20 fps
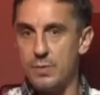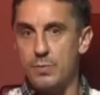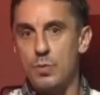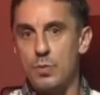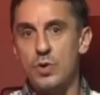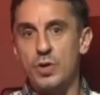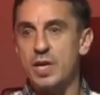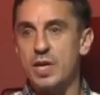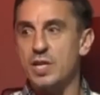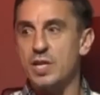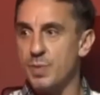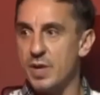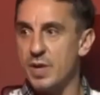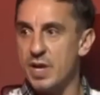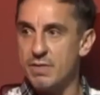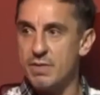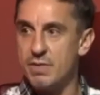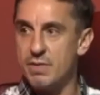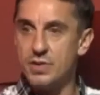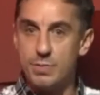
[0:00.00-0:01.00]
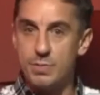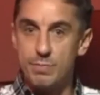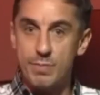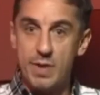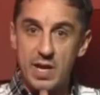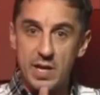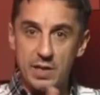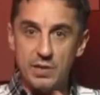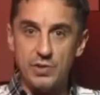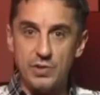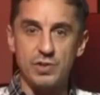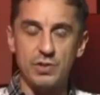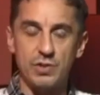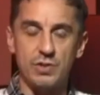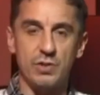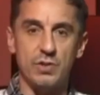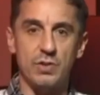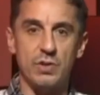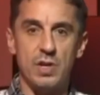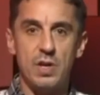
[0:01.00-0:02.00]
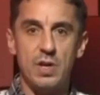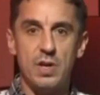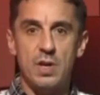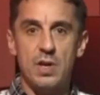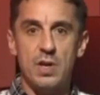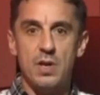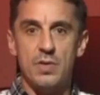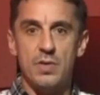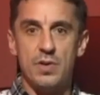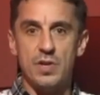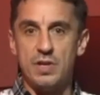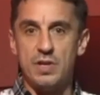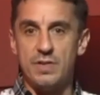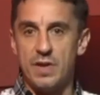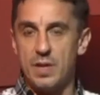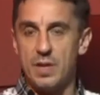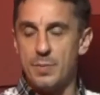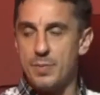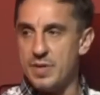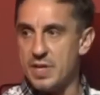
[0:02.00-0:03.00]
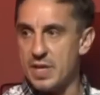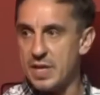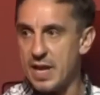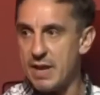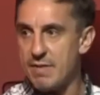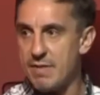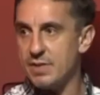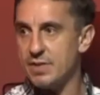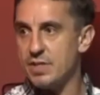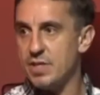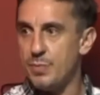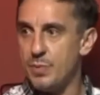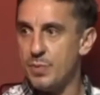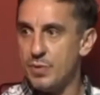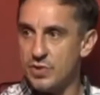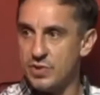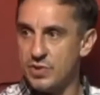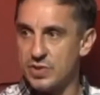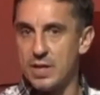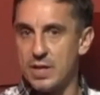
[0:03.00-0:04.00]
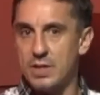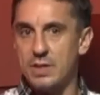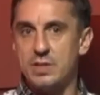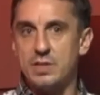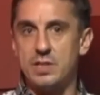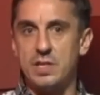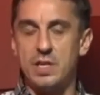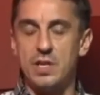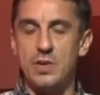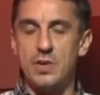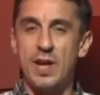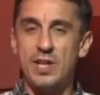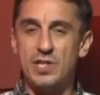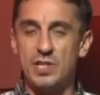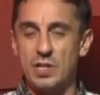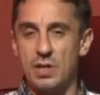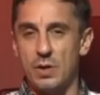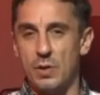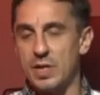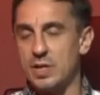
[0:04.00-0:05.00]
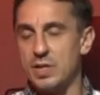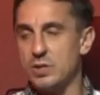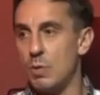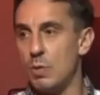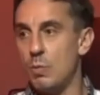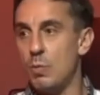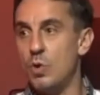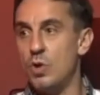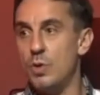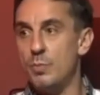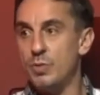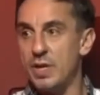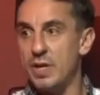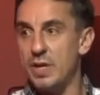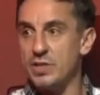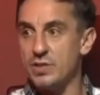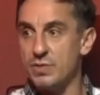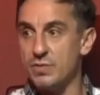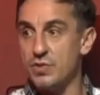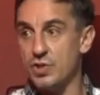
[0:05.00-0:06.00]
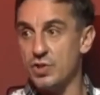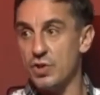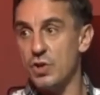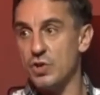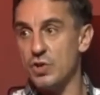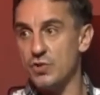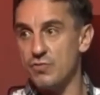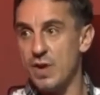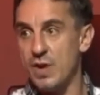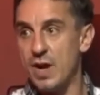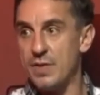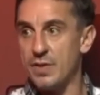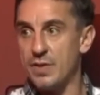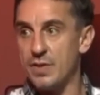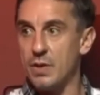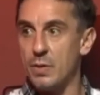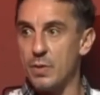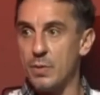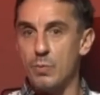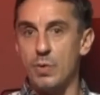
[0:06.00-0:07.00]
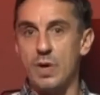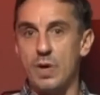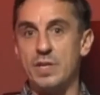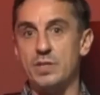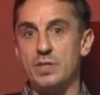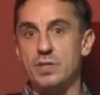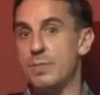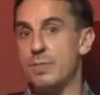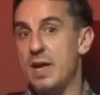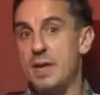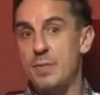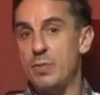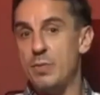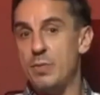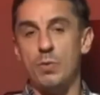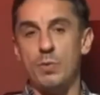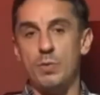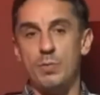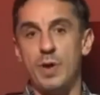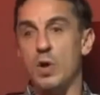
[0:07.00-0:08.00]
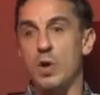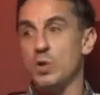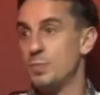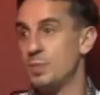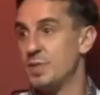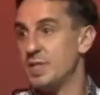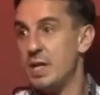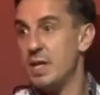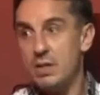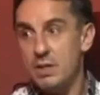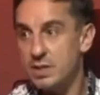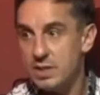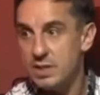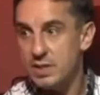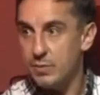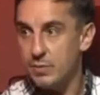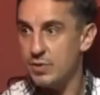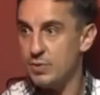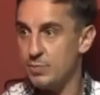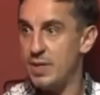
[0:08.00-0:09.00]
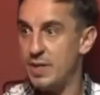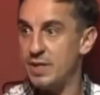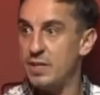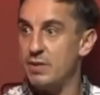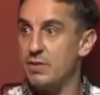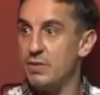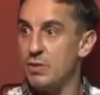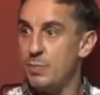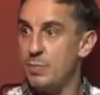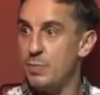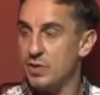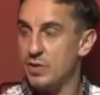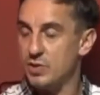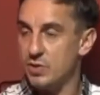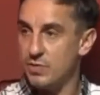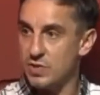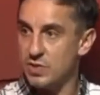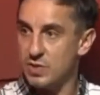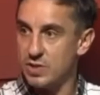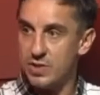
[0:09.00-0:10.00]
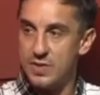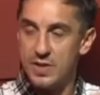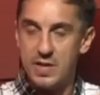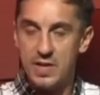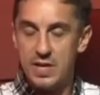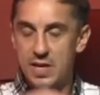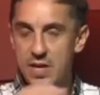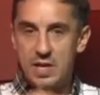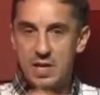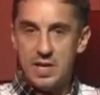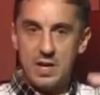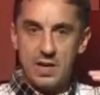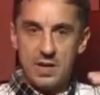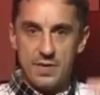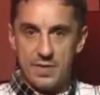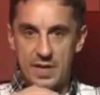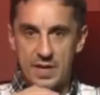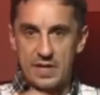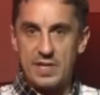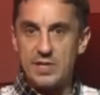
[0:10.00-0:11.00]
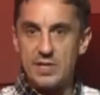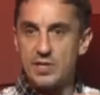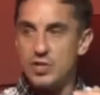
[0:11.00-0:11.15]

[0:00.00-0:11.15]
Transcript: work experience and making sure that you're developing your character, your personality, and you're actually going into a workplace of choice rather than going into maybe what would be hospitality, which many do, because obviously they can